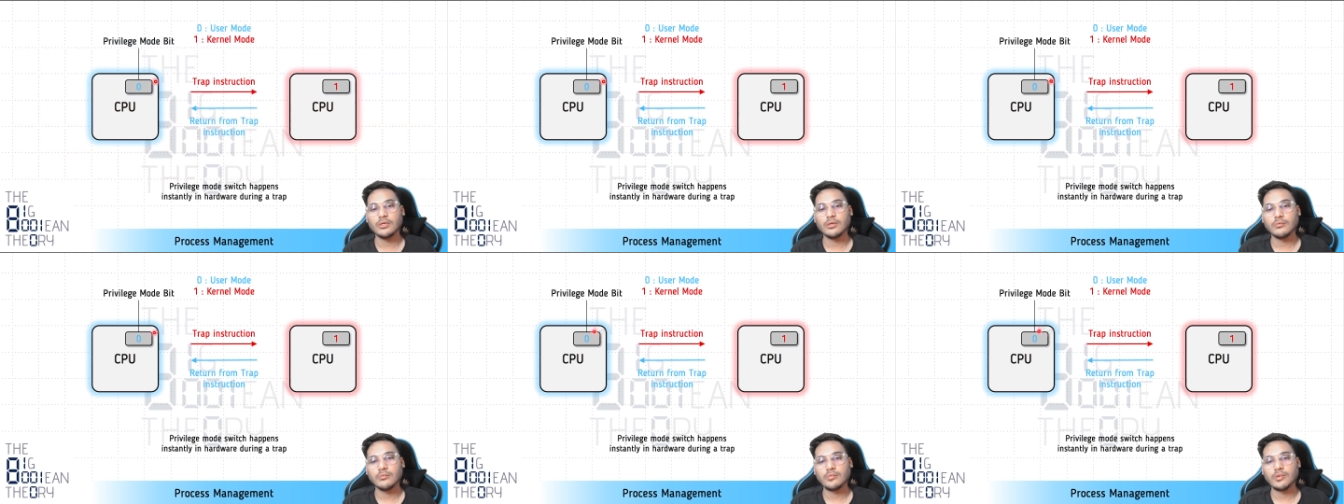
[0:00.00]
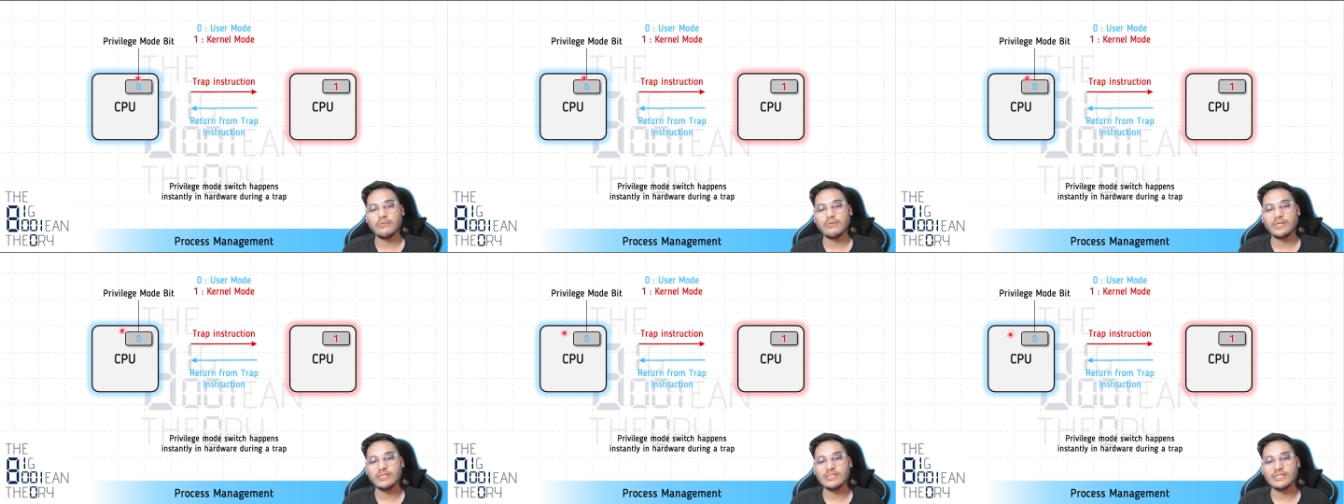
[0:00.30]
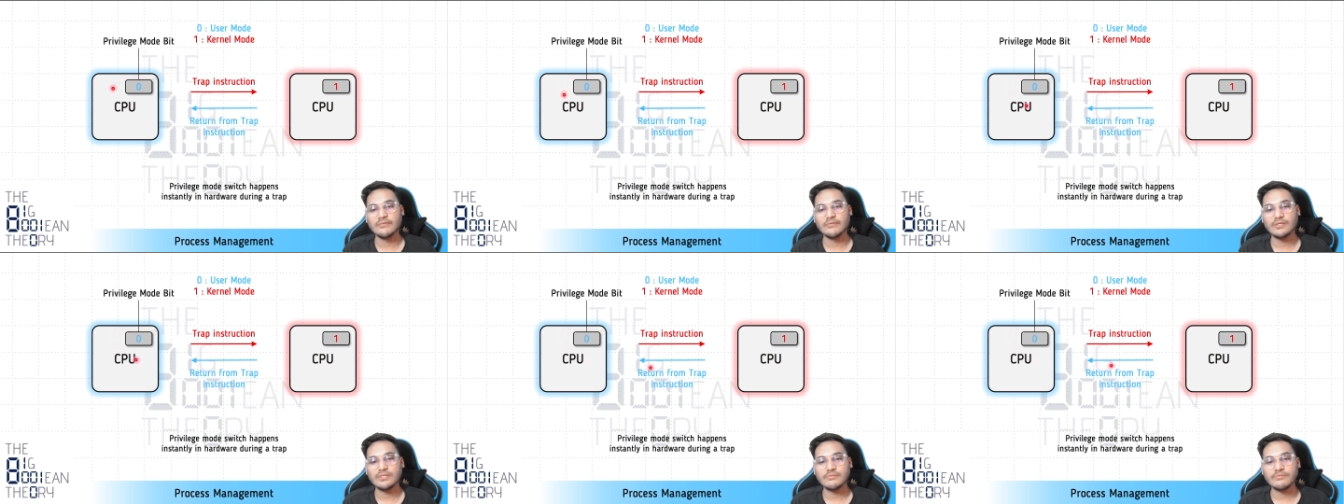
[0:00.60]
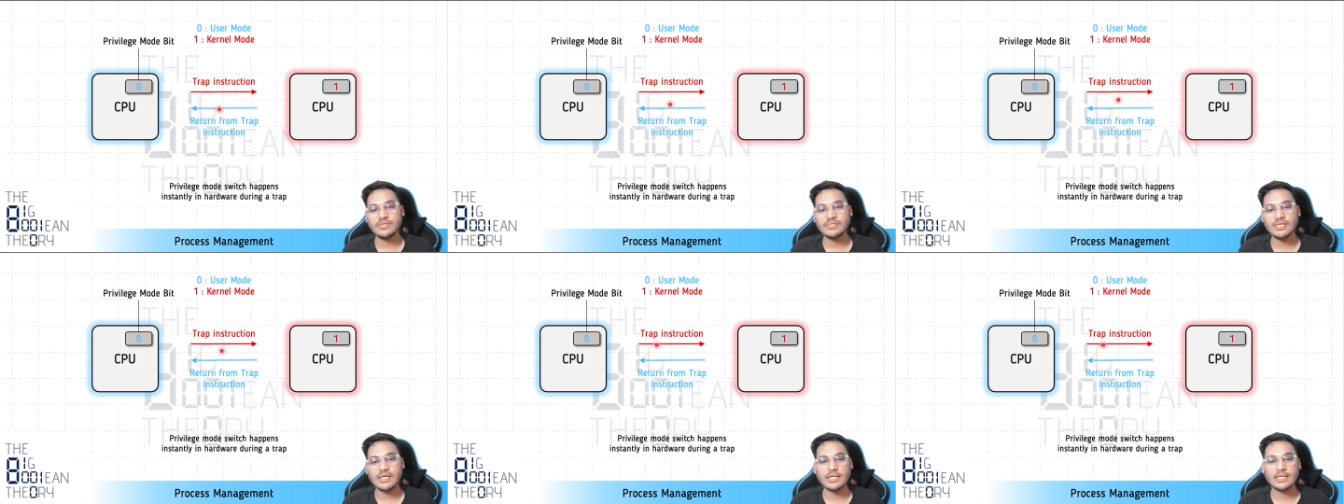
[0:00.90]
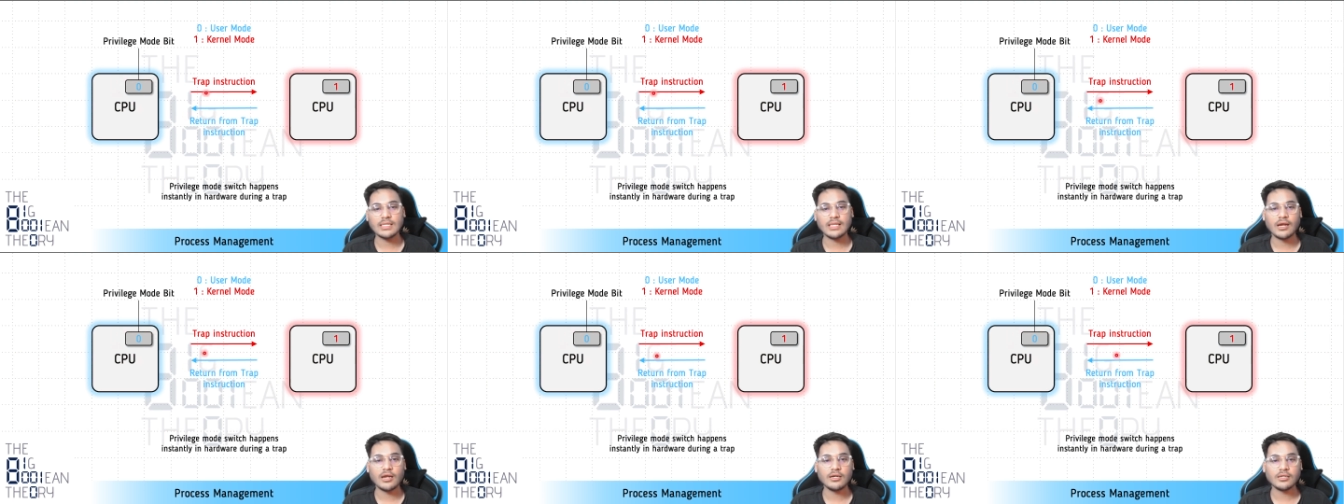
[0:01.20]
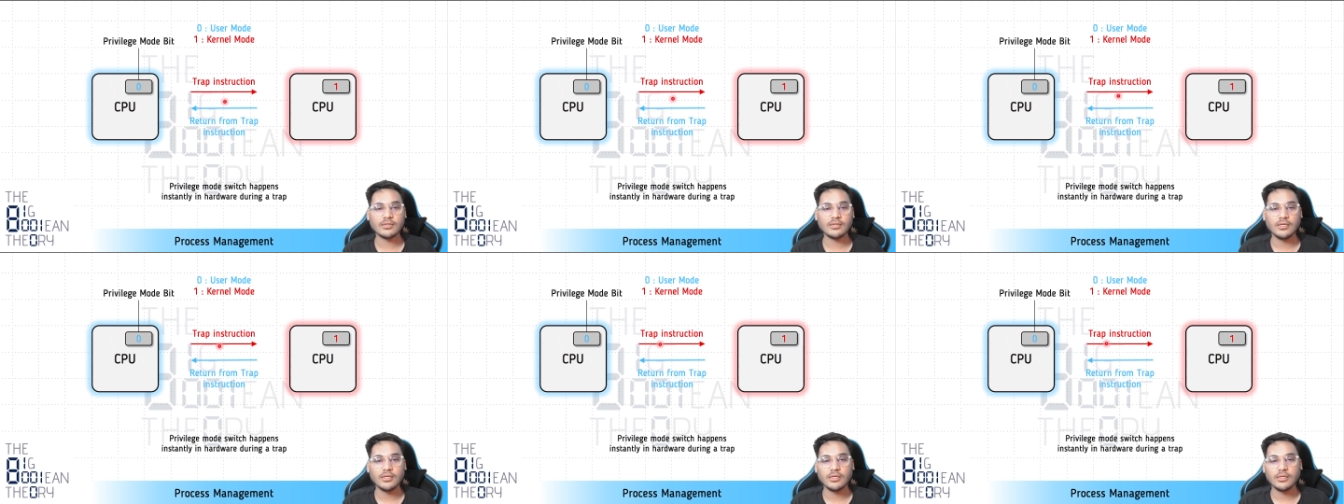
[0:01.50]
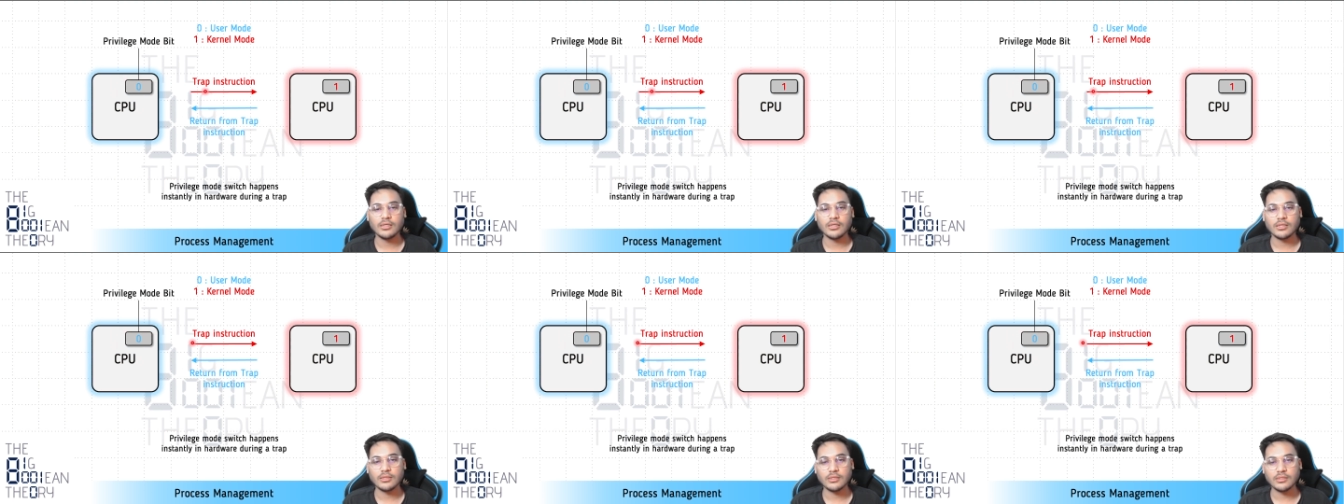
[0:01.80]
privilege levels, we said that
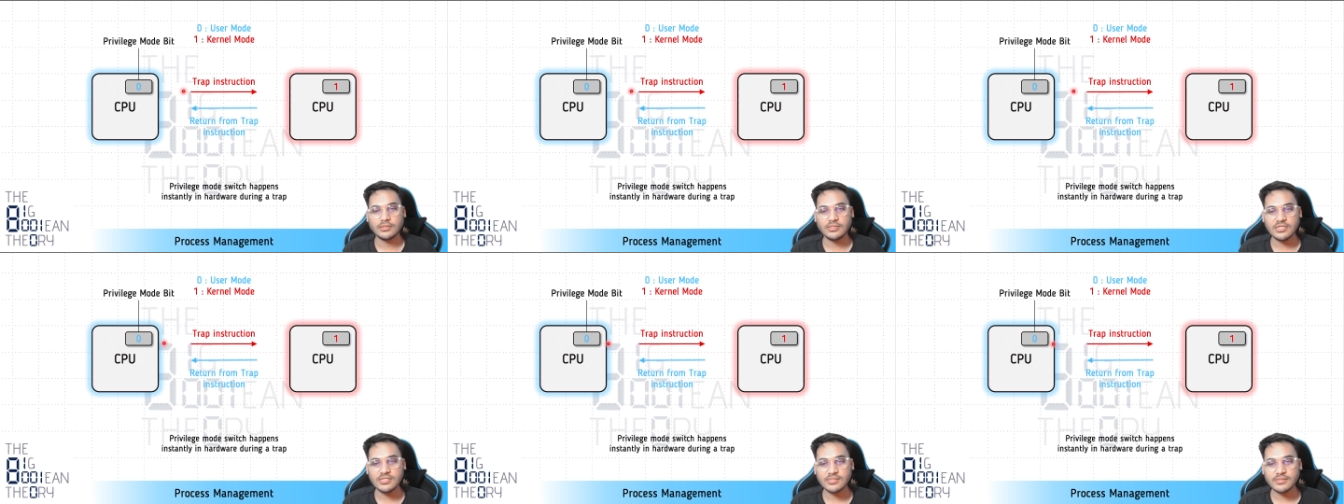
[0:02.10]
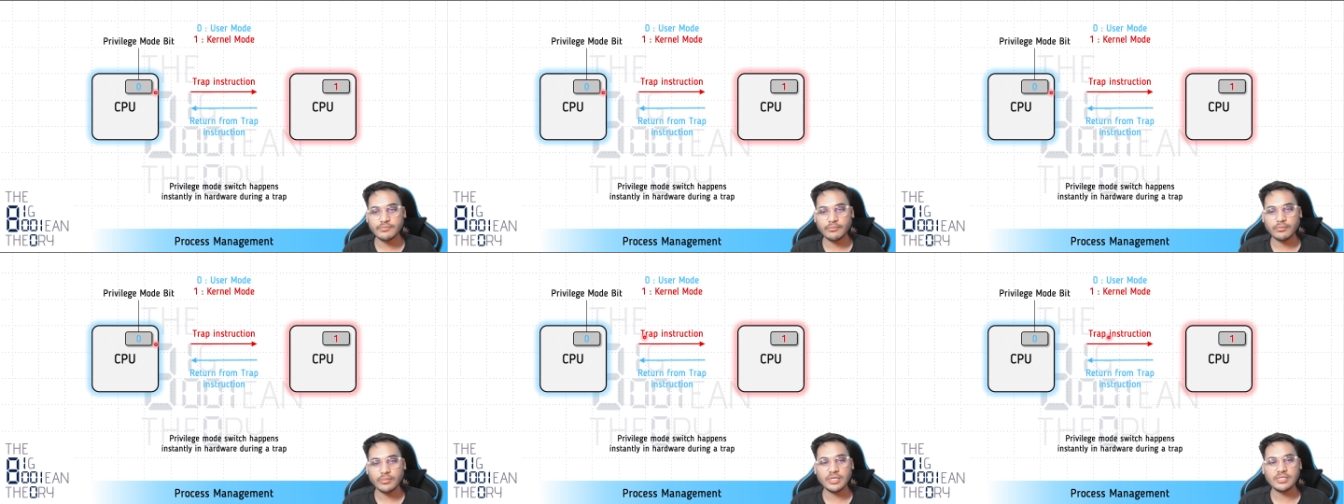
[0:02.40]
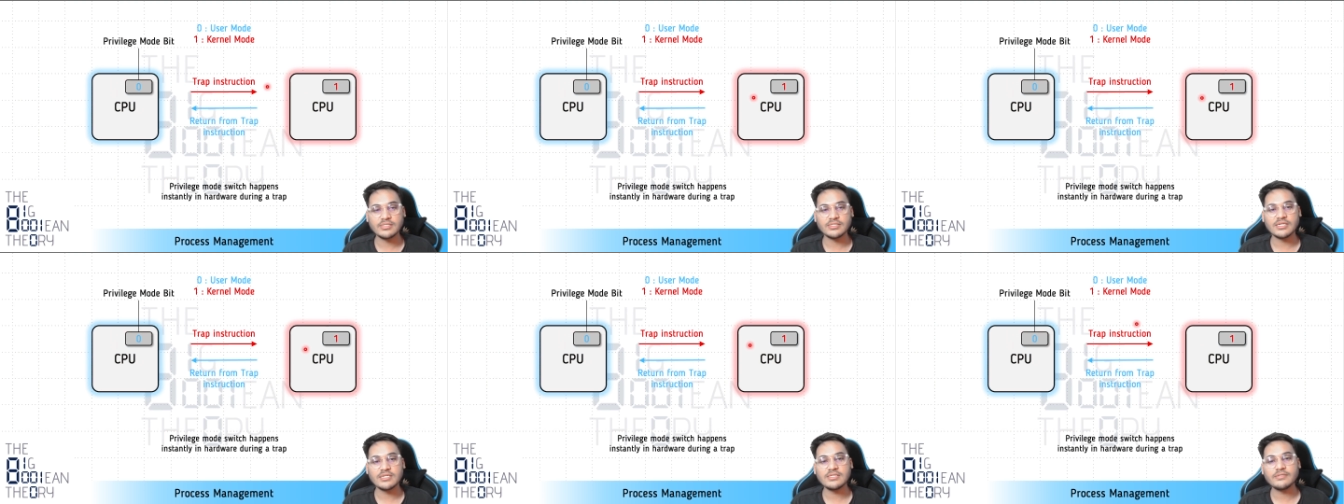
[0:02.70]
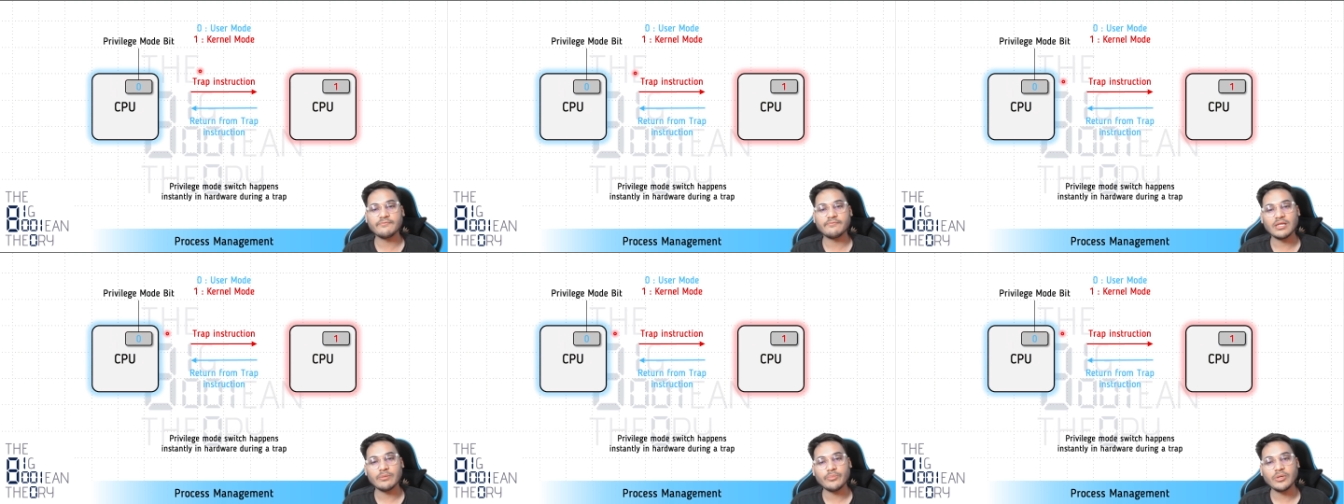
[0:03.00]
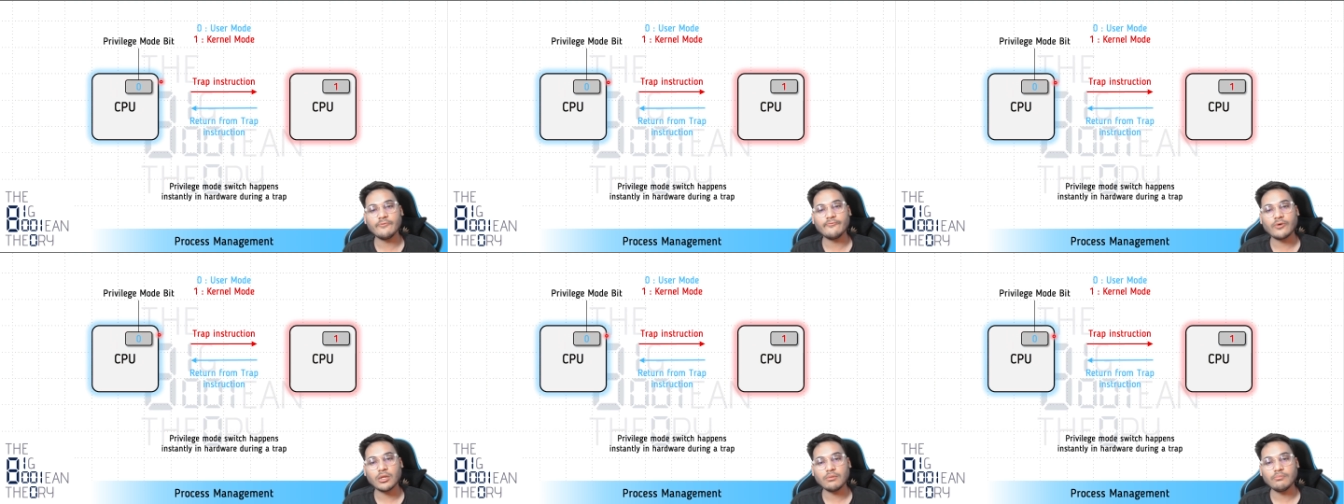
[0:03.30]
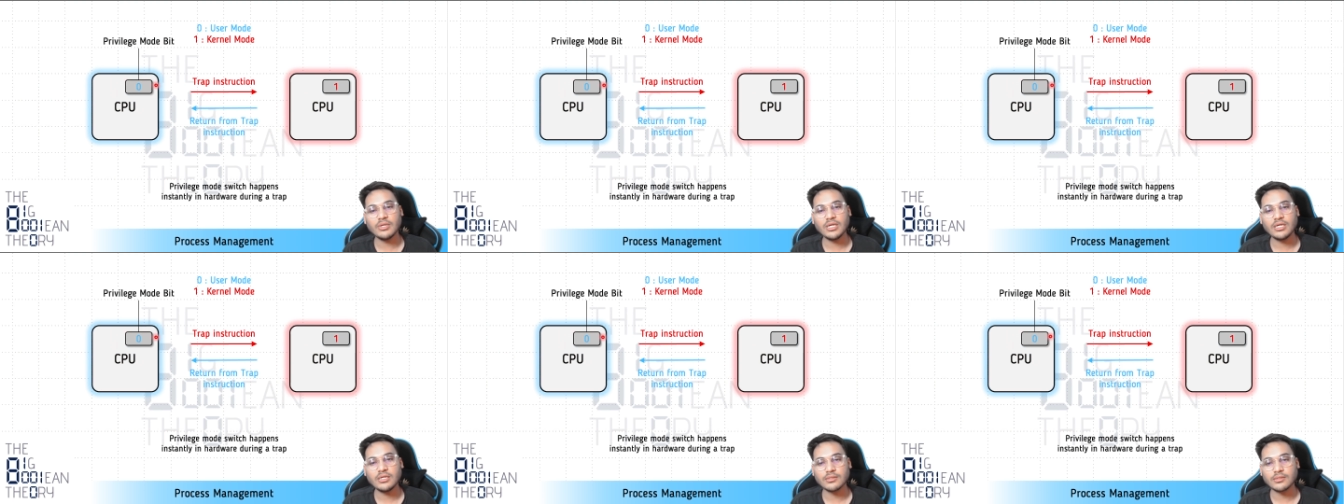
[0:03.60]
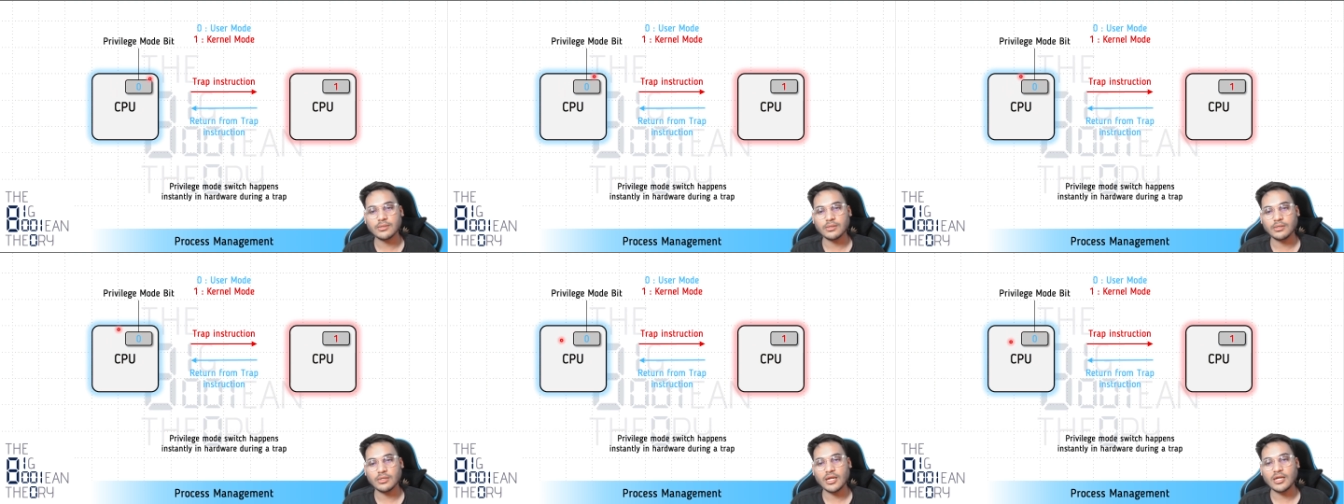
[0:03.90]
this is just flipping one bit,
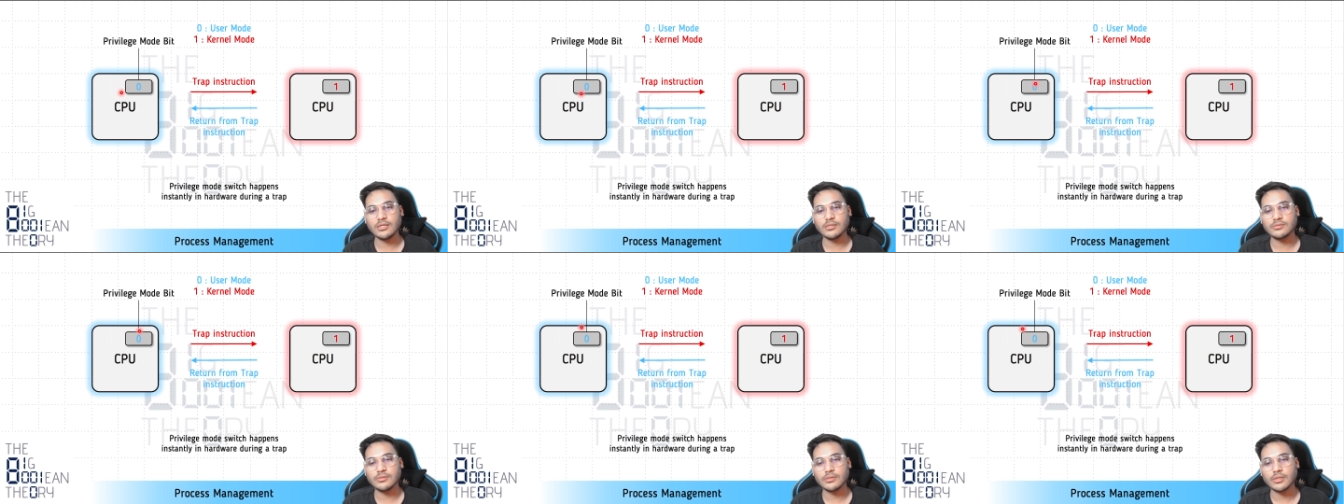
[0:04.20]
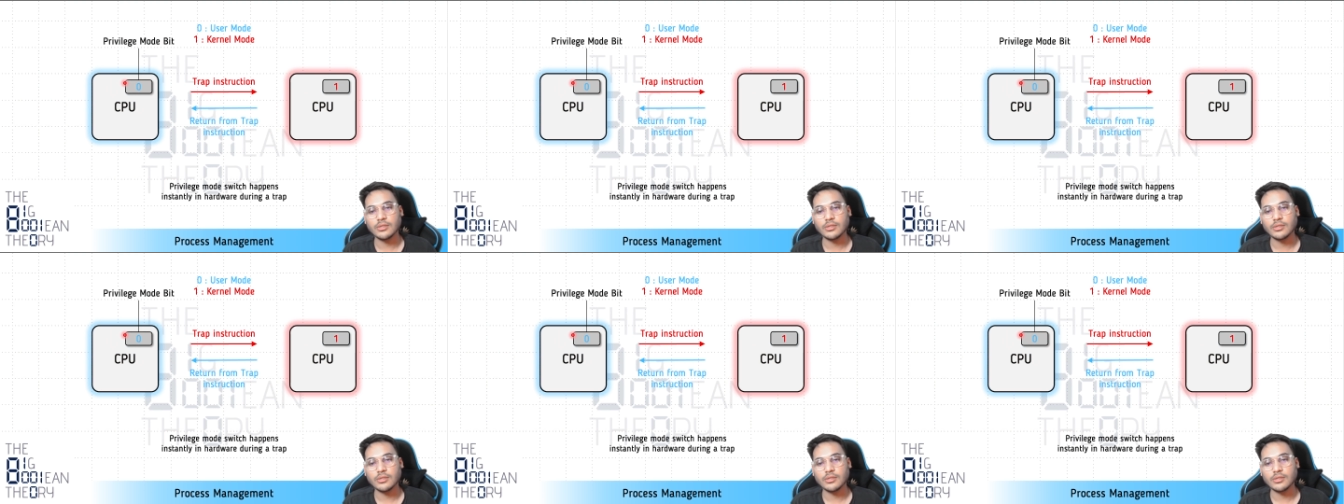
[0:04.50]
right?